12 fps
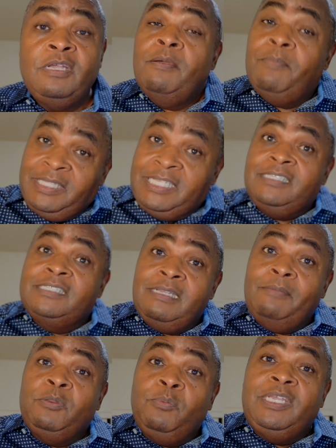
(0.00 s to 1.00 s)
But this is
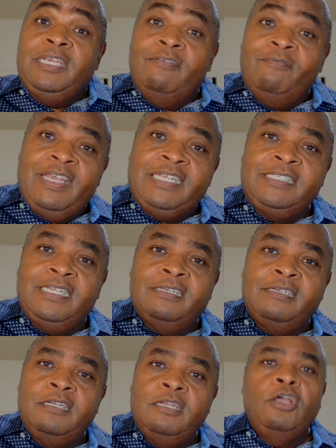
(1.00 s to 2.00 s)
something we can invest
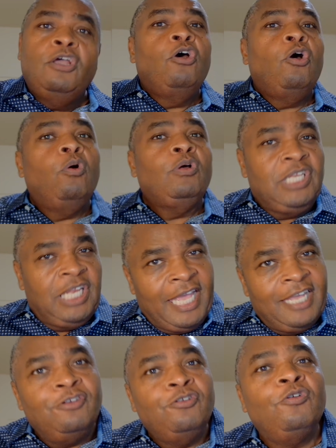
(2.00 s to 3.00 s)
in,
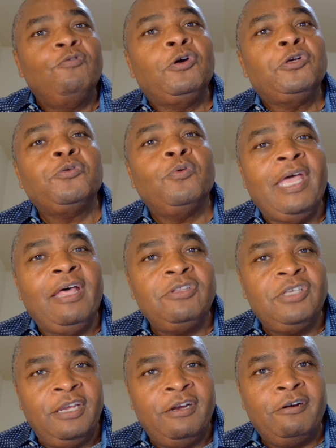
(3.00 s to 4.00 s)
like universal health
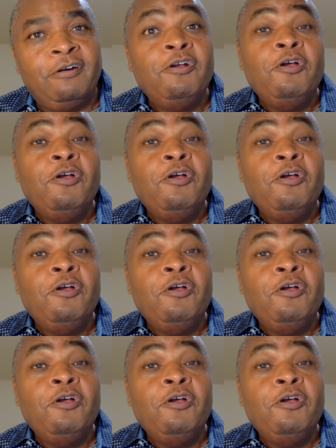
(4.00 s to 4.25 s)
care.